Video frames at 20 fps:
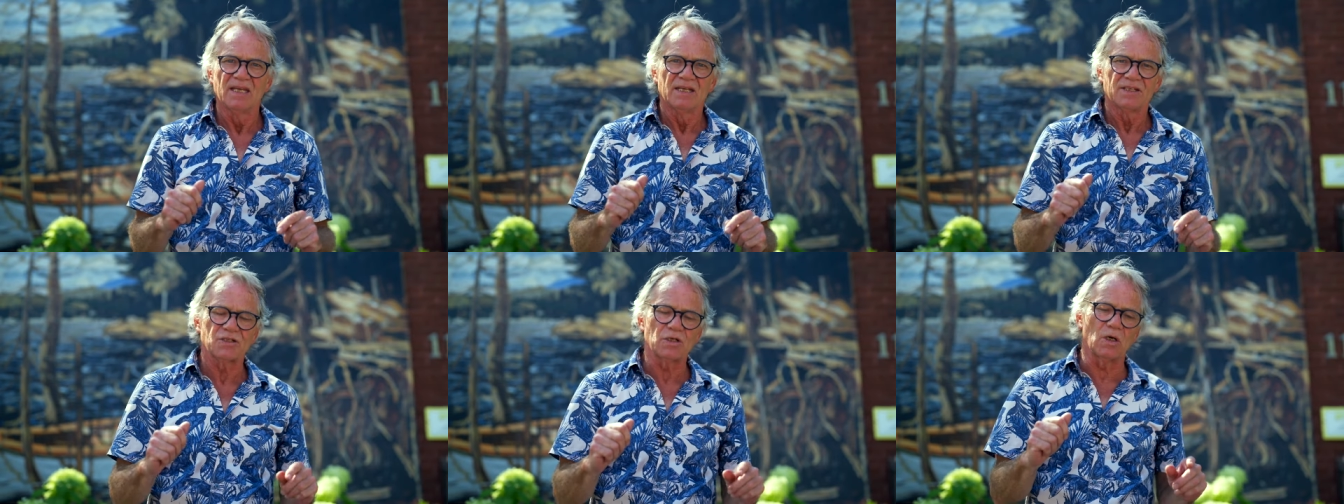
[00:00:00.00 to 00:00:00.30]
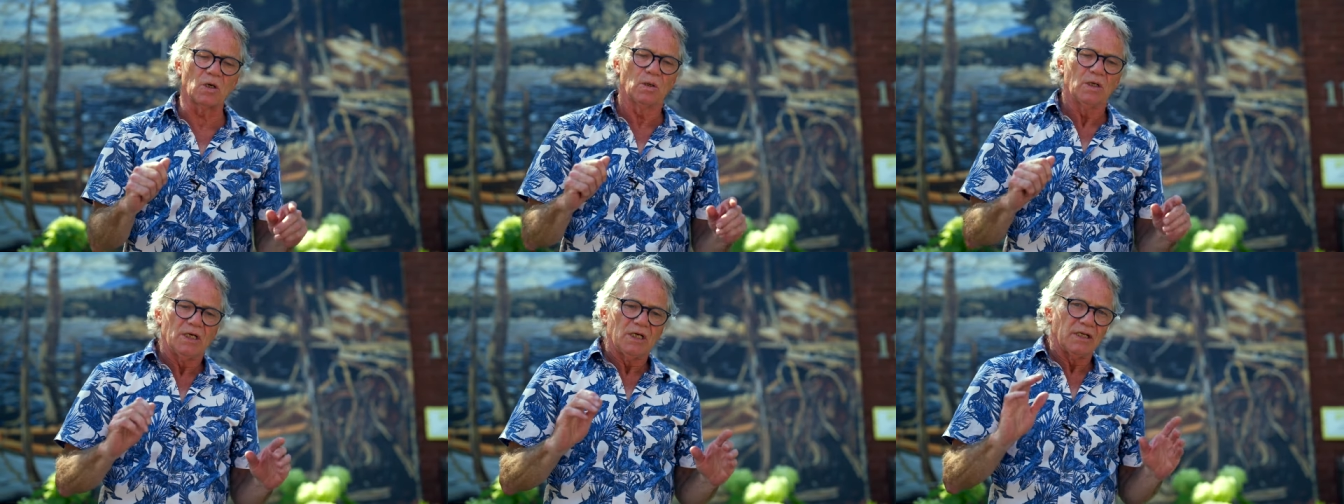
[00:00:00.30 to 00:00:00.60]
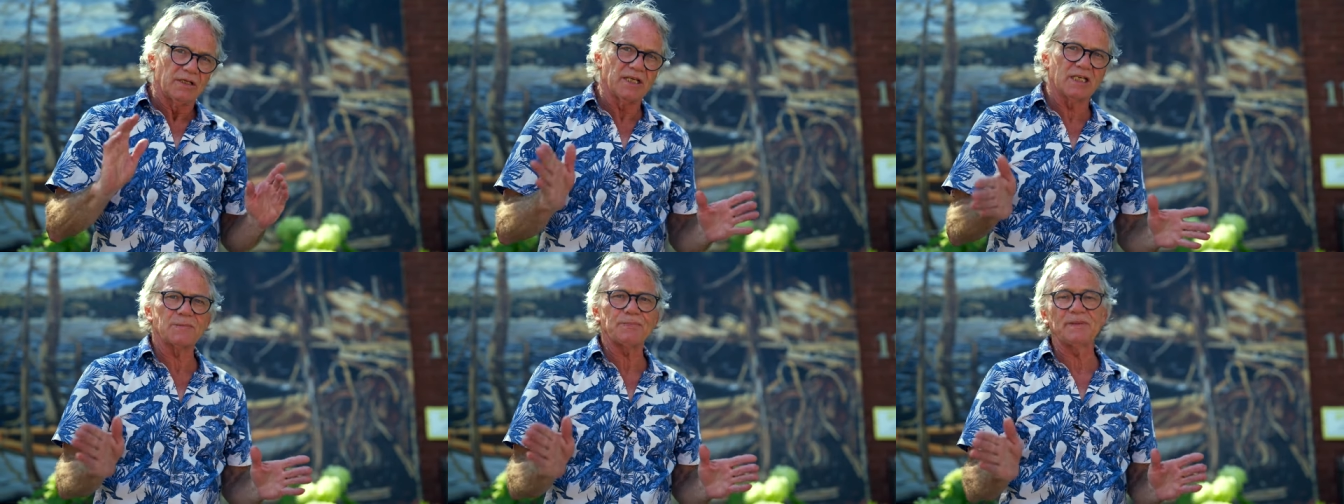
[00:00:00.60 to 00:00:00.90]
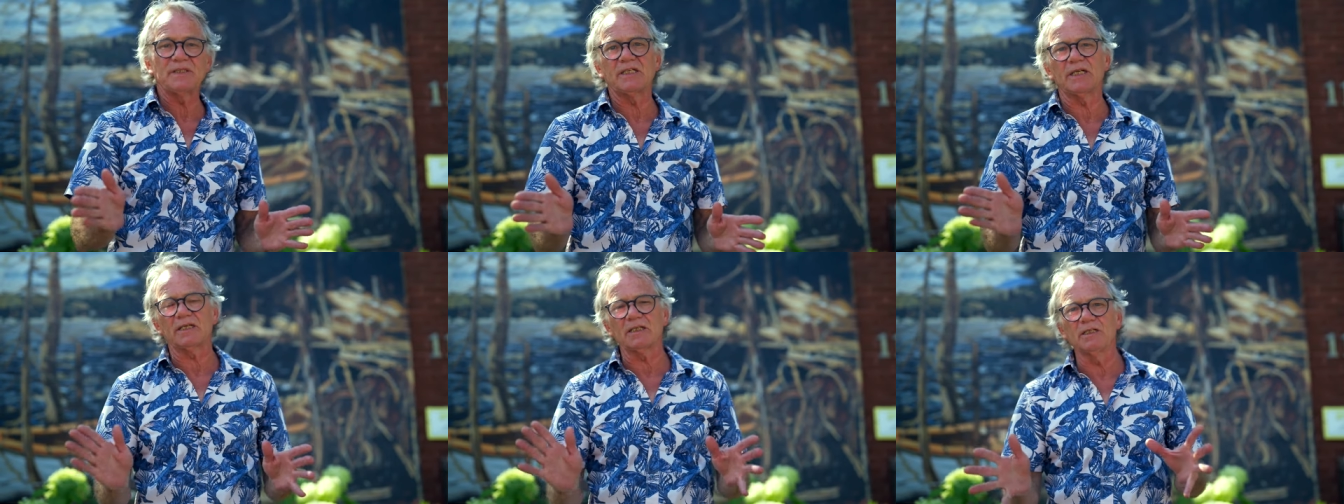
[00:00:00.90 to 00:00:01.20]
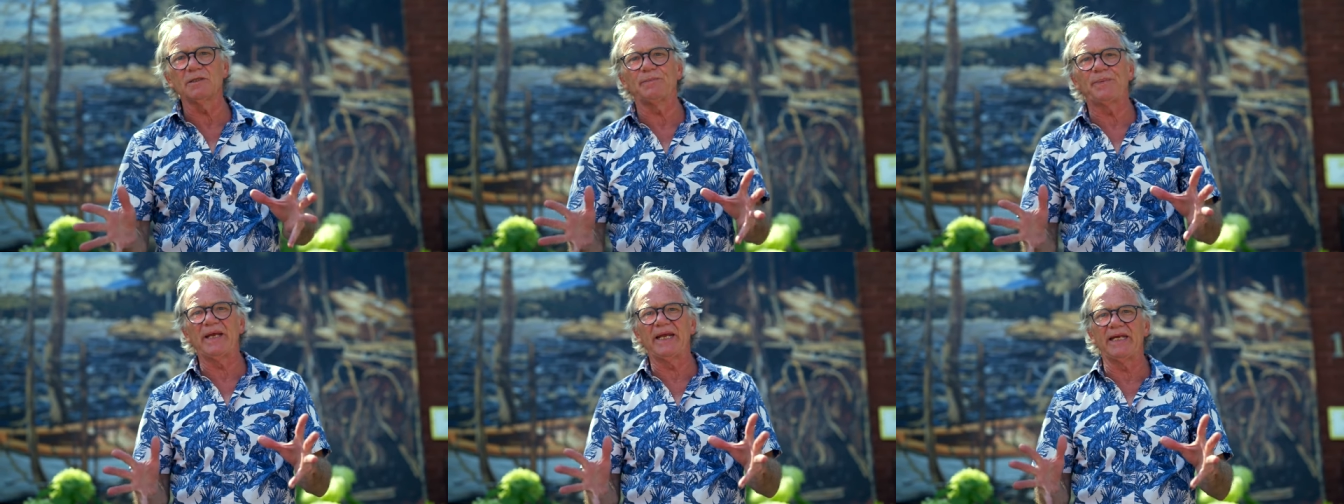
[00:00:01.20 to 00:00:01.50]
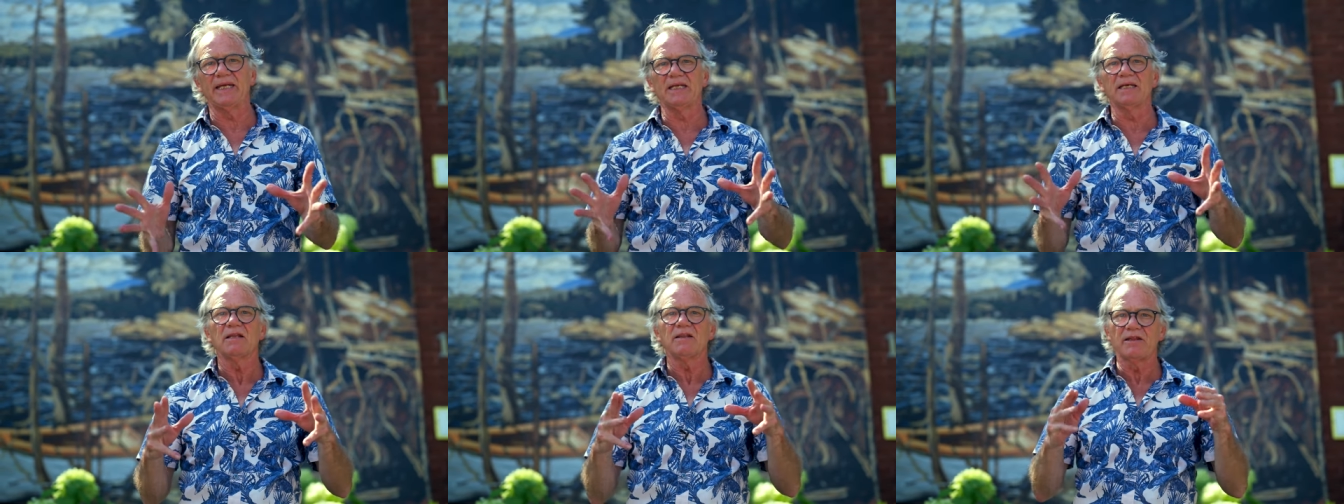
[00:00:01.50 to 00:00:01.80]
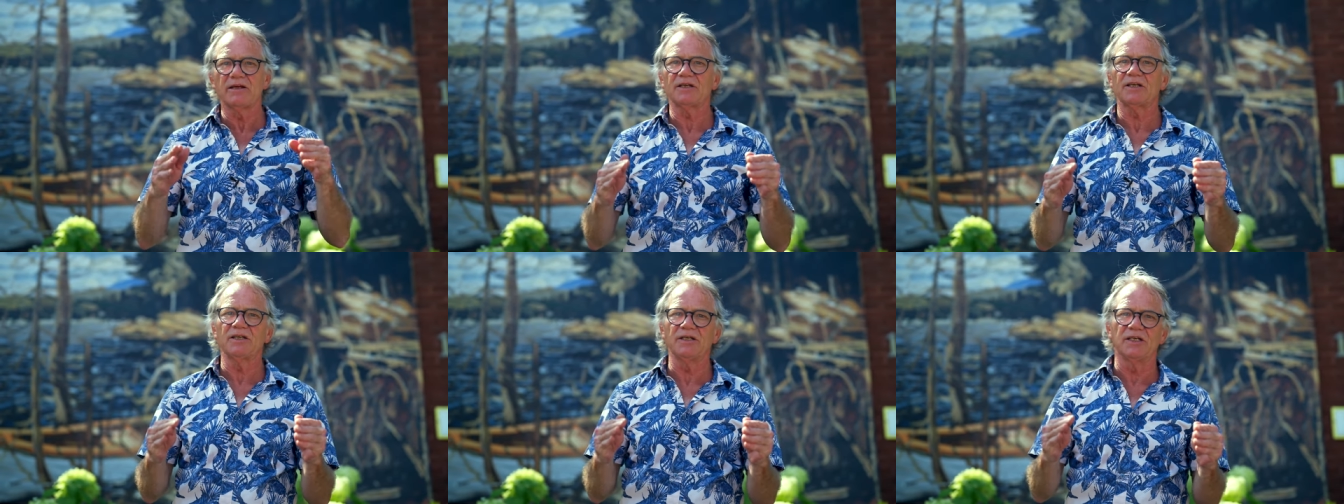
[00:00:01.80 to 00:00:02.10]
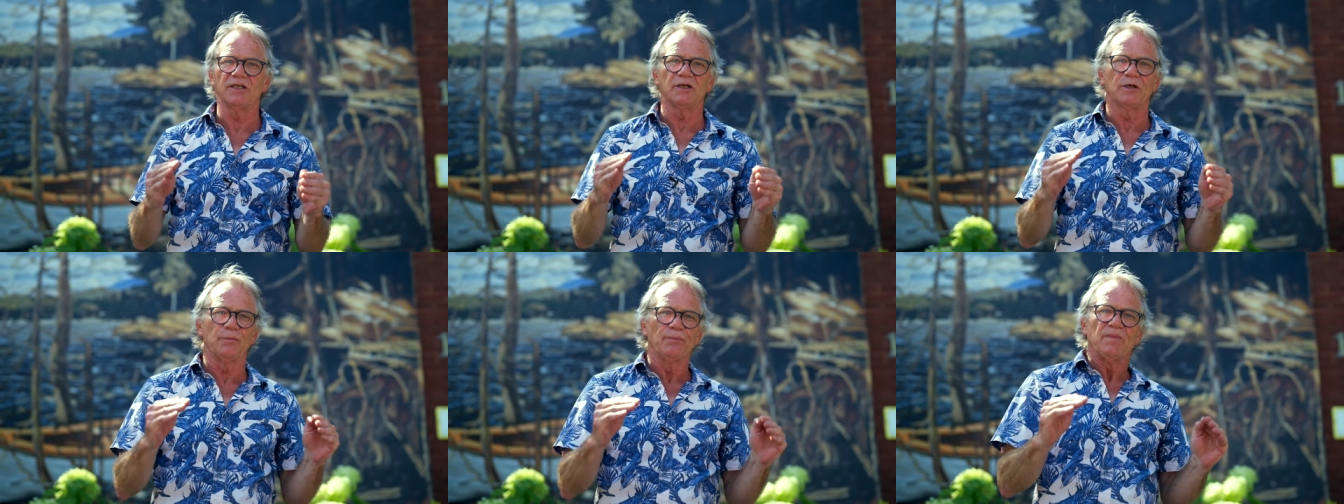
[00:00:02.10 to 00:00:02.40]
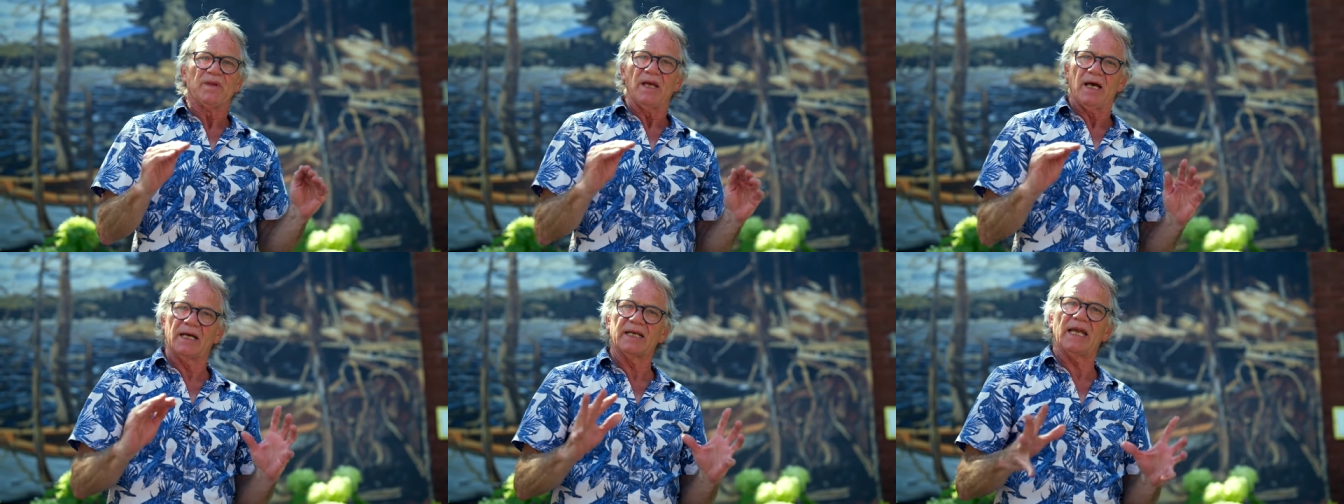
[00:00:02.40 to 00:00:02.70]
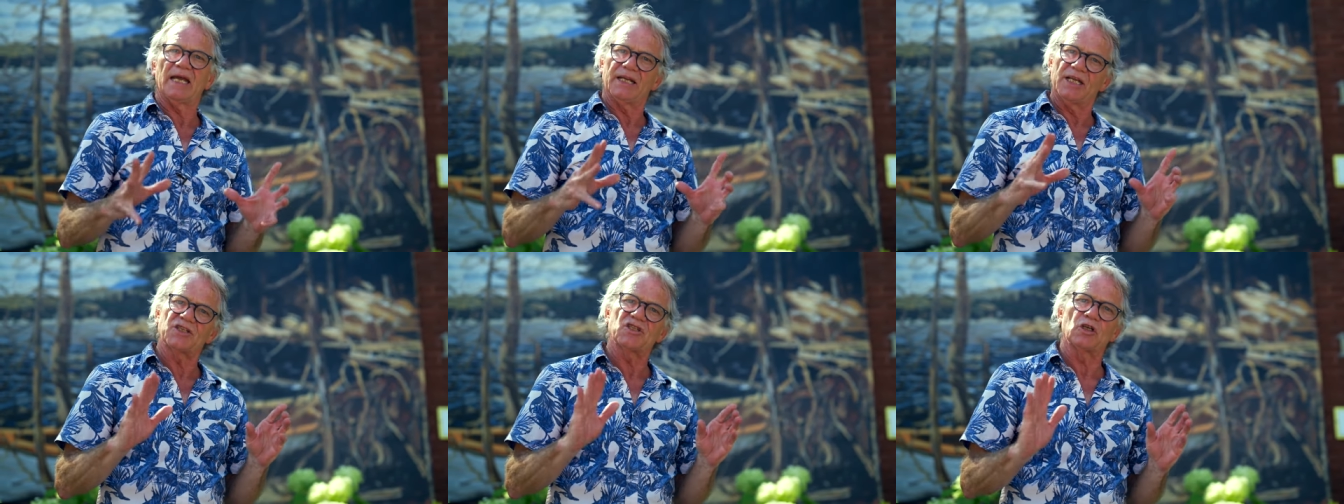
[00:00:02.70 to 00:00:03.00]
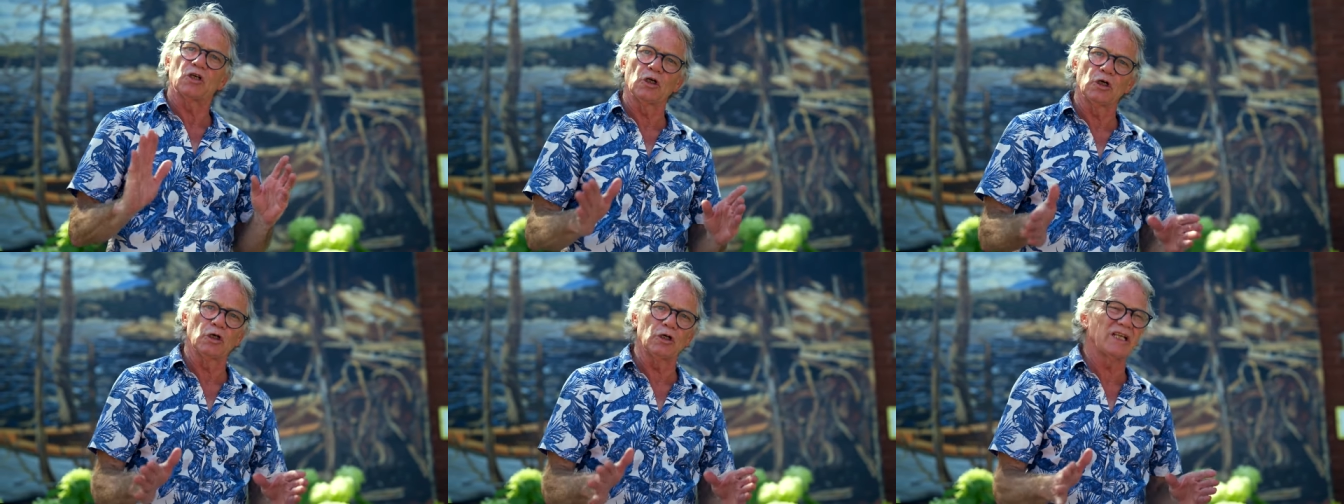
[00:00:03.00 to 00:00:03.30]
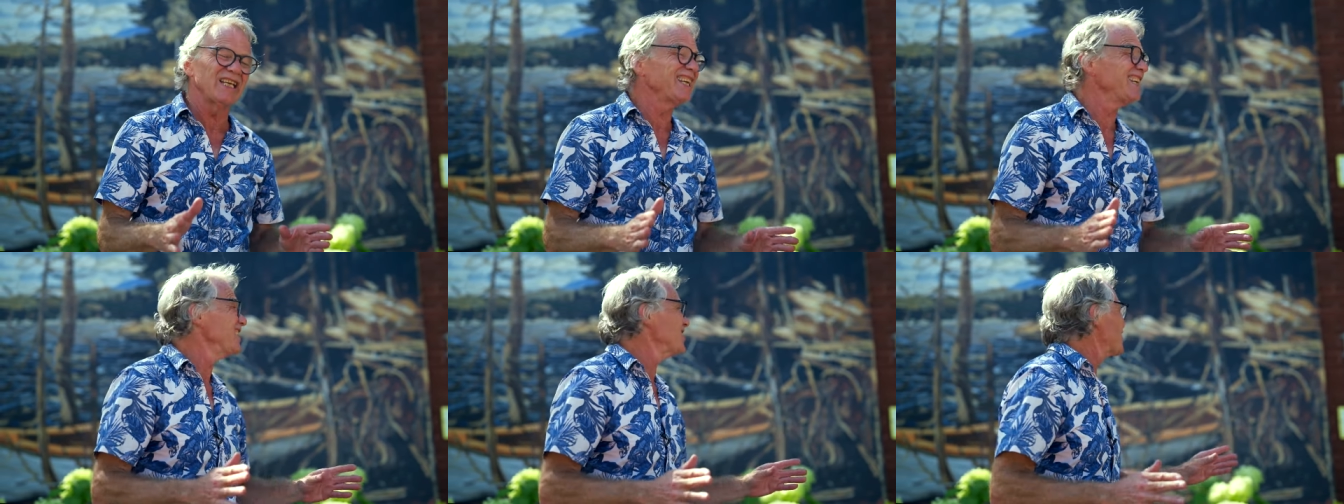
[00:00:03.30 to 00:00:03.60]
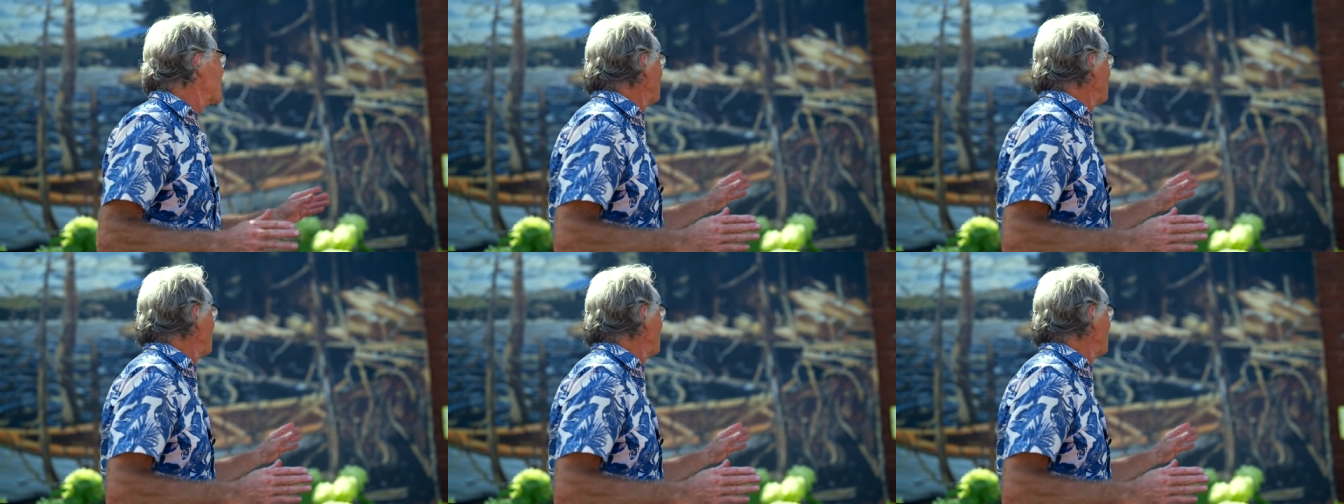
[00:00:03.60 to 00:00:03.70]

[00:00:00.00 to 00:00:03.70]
So this particular painting, The Canoe, again, it's early in his